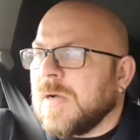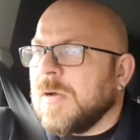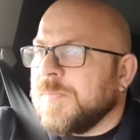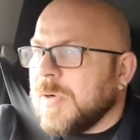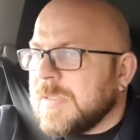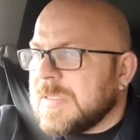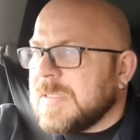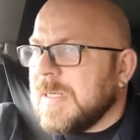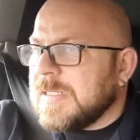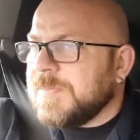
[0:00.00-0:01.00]
An
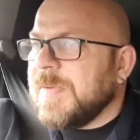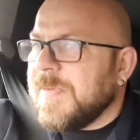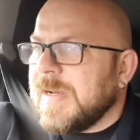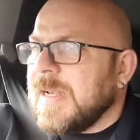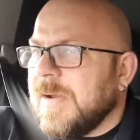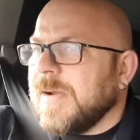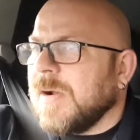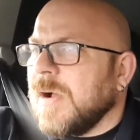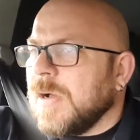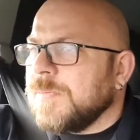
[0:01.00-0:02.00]
Post, let's be very clear here,
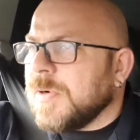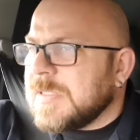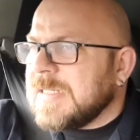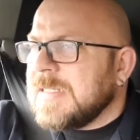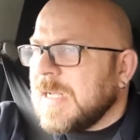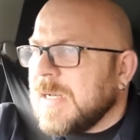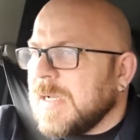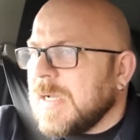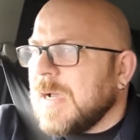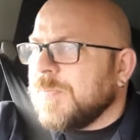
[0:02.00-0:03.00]
An Post is not
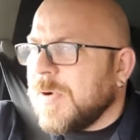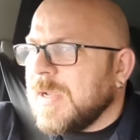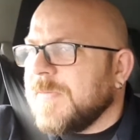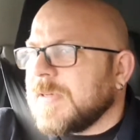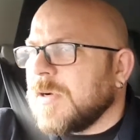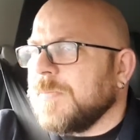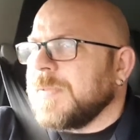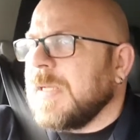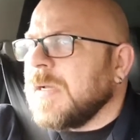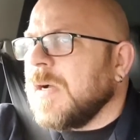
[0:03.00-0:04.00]
a private
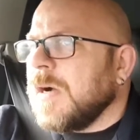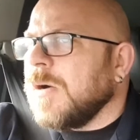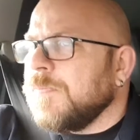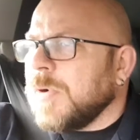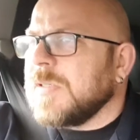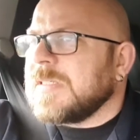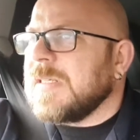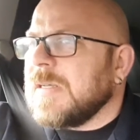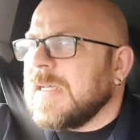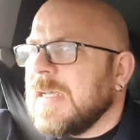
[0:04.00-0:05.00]
company. An Post
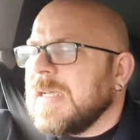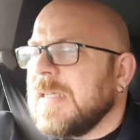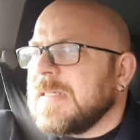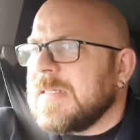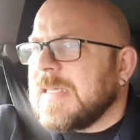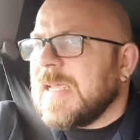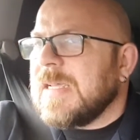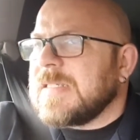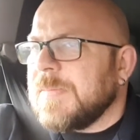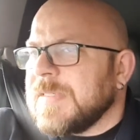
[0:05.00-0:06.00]
is
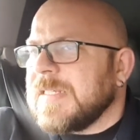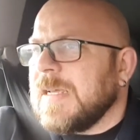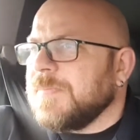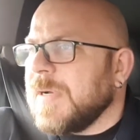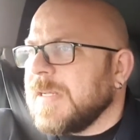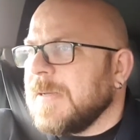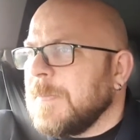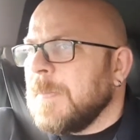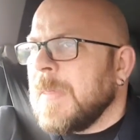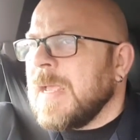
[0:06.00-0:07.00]
a semi-state body,
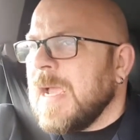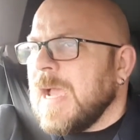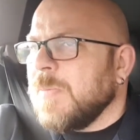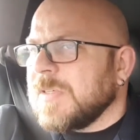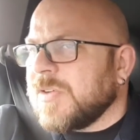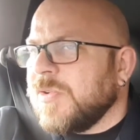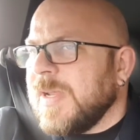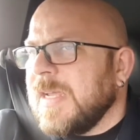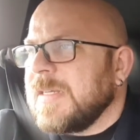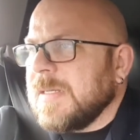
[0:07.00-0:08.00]
and was
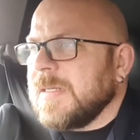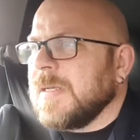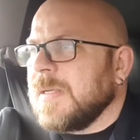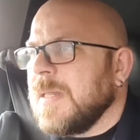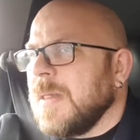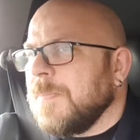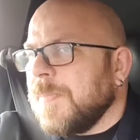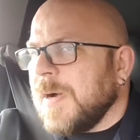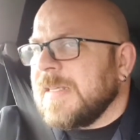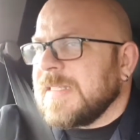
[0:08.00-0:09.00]
created
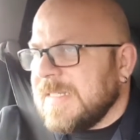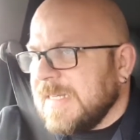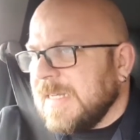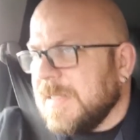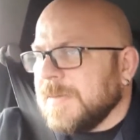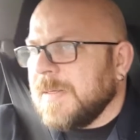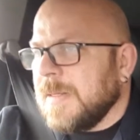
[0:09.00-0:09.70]
by the state,